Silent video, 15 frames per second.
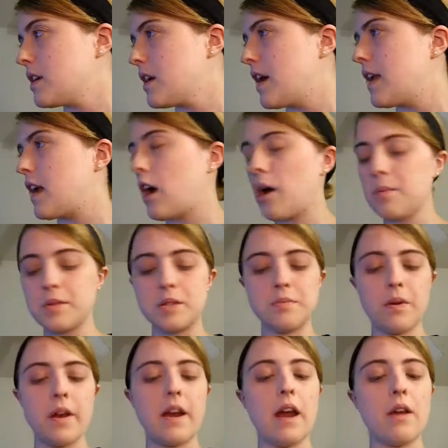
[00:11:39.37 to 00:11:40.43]
And it helps
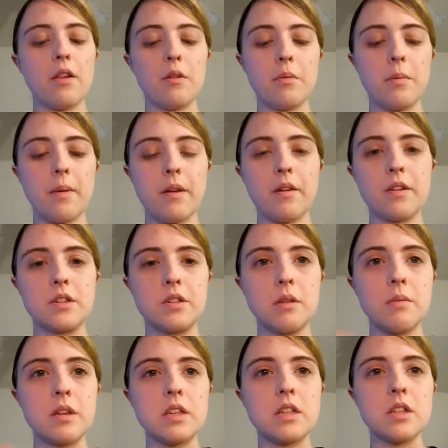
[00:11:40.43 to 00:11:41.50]
spread it out a little bit better. So
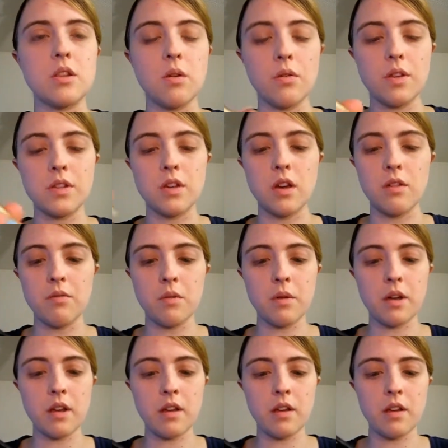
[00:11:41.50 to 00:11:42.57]
let me just throw this on real quick.